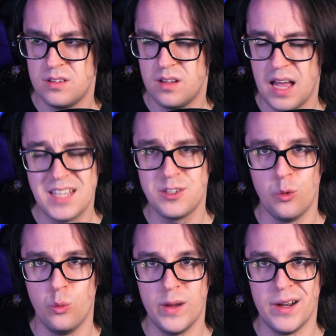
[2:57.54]
That's a
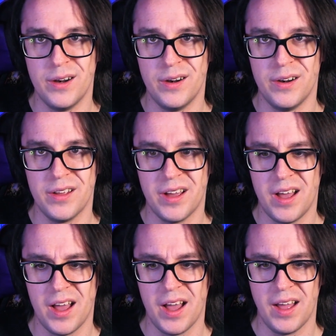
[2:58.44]
weird
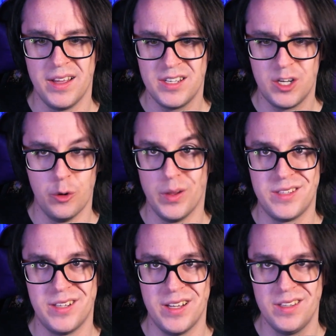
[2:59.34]

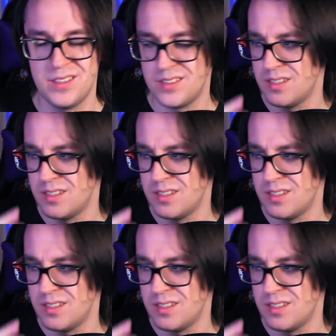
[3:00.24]
coincidence.